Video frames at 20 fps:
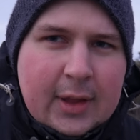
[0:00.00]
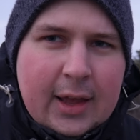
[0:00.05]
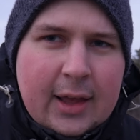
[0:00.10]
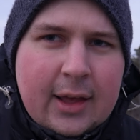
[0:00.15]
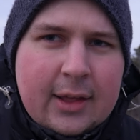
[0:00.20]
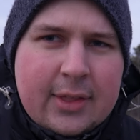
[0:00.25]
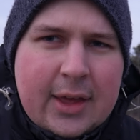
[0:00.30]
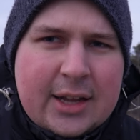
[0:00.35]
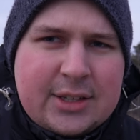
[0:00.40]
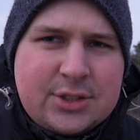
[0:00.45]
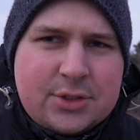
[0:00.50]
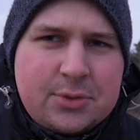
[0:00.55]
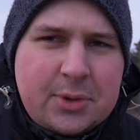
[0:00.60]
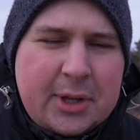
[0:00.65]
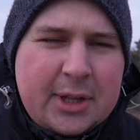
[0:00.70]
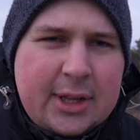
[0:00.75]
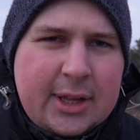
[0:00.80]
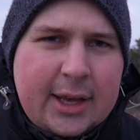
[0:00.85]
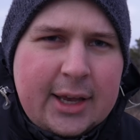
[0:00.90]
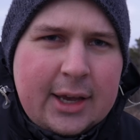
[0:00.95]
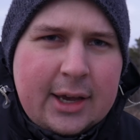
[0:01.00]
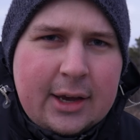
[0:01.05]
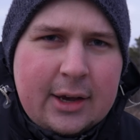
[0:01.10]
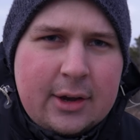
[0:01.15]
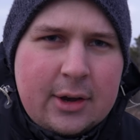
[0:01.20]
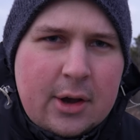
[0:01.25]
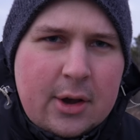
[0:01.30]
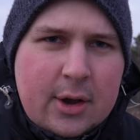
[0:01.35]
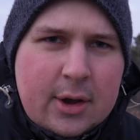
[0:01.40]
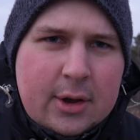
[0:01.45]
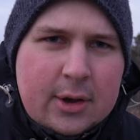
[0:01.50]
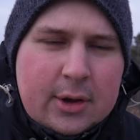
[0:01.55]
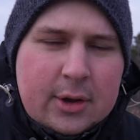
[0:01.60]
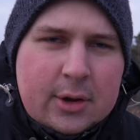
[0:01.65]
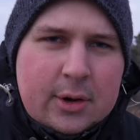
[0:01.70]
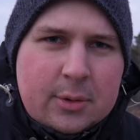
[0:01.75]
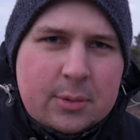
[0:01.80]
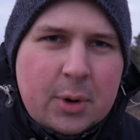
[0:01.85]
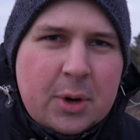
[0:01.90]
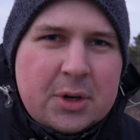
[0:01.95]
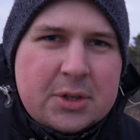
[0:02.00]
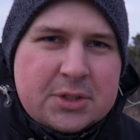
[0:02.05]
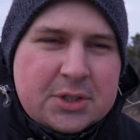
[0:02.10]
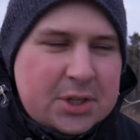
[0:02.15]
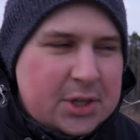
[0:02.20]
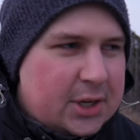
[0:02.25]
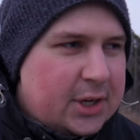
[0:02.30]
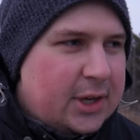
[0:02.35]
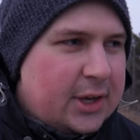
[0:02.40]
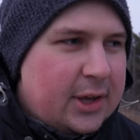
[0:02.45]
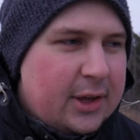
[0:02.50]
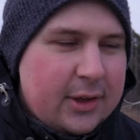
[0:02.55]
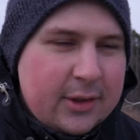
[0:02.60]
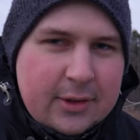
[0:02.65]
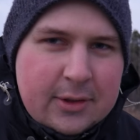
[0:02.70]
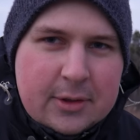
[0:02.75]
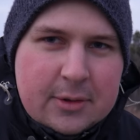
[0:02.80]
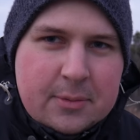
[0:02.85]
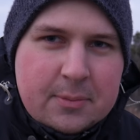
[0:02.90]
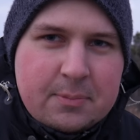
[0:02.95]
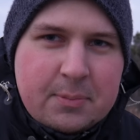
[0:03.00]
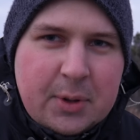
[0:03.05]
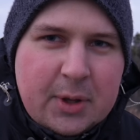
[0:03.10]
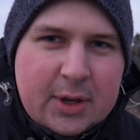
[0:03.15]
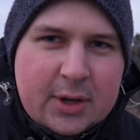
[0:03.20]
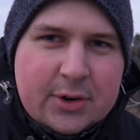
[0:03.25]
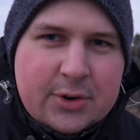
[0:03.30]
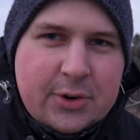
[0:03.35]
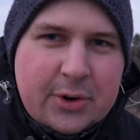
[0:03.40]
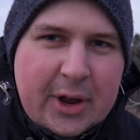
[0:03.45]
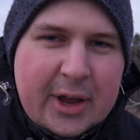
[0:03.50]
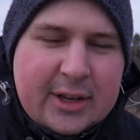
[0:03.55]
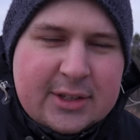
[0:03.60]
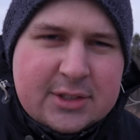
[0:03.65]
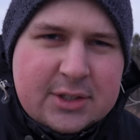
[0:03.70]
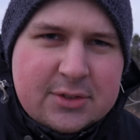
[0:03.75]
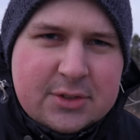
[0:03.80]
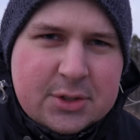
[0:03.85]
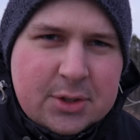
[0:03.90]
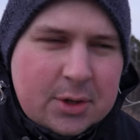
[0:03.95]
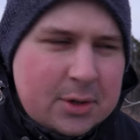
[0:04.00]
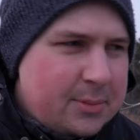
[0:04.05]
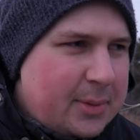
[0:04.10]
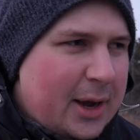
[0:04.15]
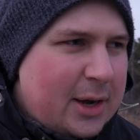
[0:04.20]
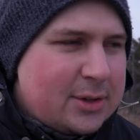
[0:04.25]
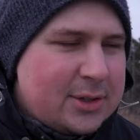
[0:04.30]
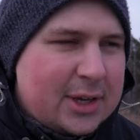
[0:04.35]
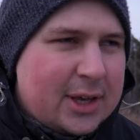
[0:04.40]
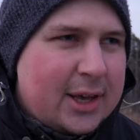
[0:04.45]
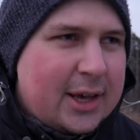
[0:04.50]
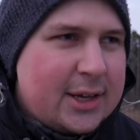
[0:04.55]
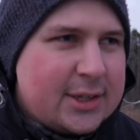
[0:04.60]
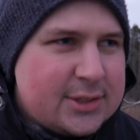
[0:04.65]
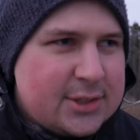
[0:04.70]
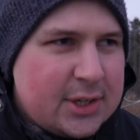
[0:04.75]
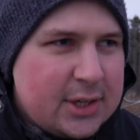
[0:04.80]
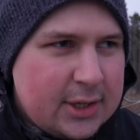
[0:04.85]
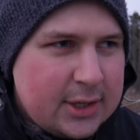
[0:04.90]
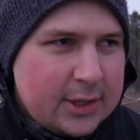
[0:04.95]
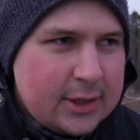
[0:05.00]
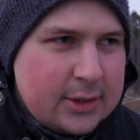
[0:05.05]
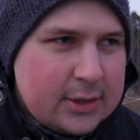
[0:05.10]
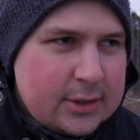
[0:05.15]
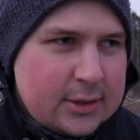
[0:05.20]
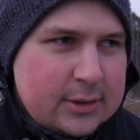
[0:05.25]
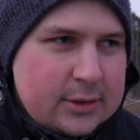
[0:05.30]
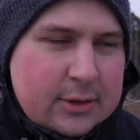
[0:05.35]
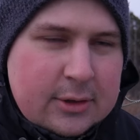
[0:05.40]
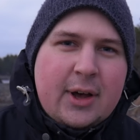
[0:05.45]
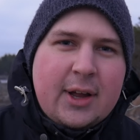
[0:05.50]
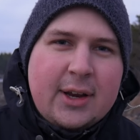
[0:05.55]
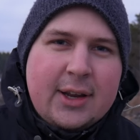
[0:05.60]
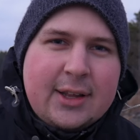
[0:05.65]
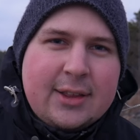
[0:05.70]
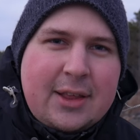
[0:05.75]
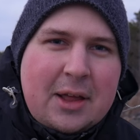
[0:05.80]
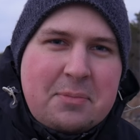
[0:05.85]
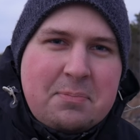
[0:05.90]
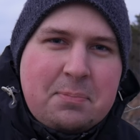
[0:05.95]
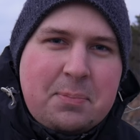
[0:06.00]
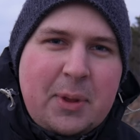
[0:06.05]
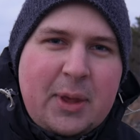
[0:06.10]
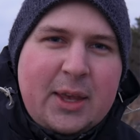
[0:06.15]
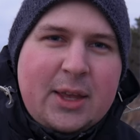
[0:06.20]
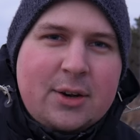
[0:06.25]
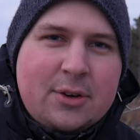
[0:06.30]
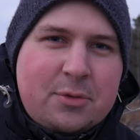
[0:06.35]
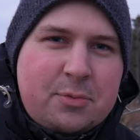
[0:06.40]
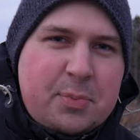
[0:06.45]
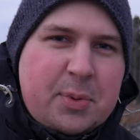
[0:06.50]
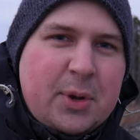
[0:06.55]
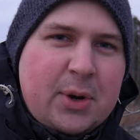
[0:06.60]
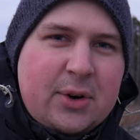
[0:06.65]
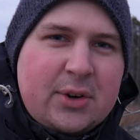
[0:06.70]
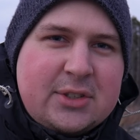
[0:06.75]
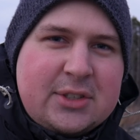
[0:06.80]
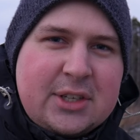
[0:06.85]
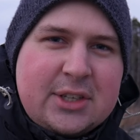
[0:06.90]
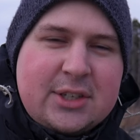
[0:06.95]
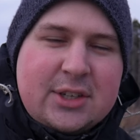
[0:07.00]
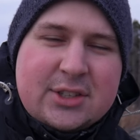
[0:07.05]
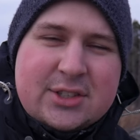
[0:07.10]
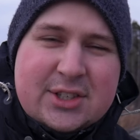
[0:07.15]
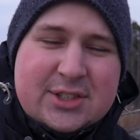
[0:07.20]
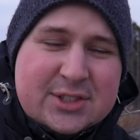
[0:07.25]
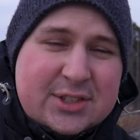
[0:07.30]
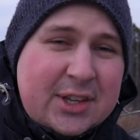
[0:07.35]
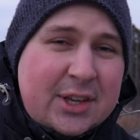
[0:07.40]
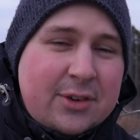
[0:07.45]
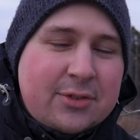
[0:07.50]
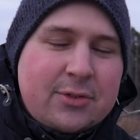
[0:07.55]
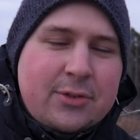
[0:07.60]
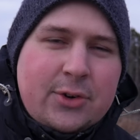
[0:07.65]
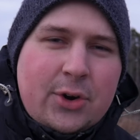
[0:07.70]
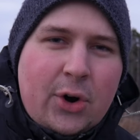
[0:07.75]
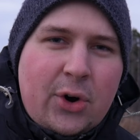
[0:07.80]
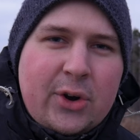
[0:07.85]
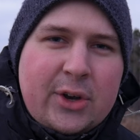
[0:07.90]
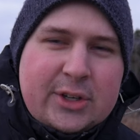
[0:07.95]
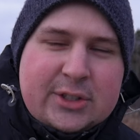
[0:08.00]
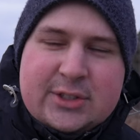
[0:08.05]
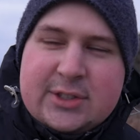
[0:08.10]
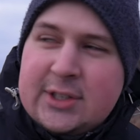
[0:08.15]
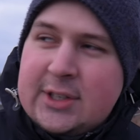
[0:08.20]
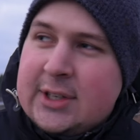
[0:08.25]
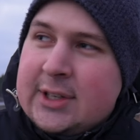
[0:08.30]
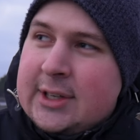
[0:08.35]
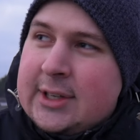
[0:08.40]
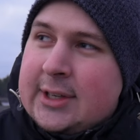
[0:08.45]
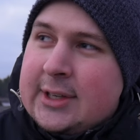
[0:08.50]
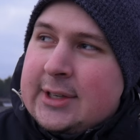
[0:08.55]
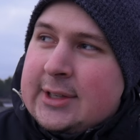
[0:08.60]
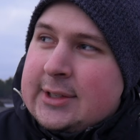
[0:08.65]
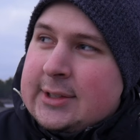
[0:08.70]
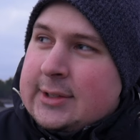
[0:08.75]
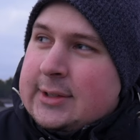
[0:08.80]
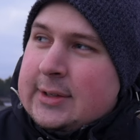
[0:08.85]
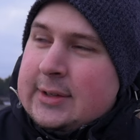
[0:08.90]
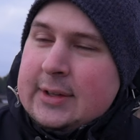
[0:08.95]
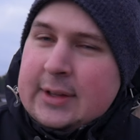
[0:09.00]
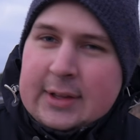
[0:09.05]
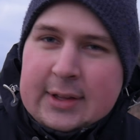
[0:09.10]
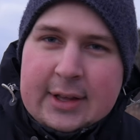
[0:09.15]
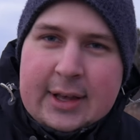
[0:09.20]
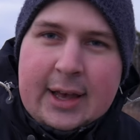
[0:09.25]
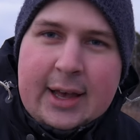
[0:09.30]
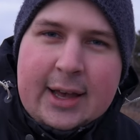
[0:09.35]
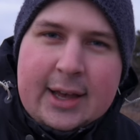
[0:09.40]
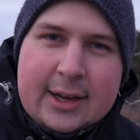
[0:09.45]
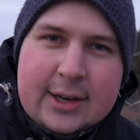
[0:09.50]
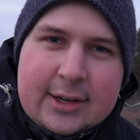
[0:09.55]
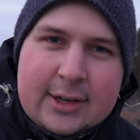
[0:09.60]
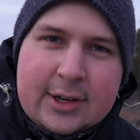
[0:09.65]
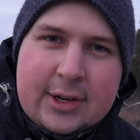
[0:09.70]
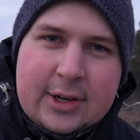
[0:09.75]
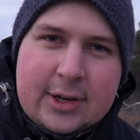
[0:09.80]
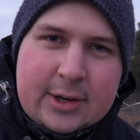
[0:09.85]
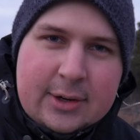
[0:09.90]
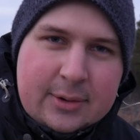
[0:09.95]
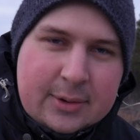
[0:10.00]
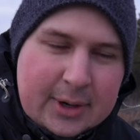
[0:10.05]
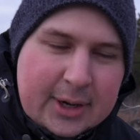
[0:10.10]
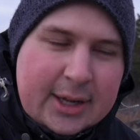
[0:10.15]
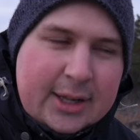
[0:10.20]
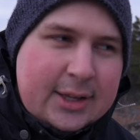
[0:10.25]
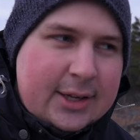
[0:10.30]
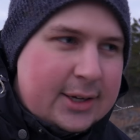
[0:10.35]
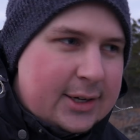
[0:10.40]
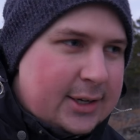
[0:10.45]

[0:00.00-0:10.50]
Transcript: And that's really what being creative is all about, I guess. Finding that beacon of purity in just a sea of noise. And well,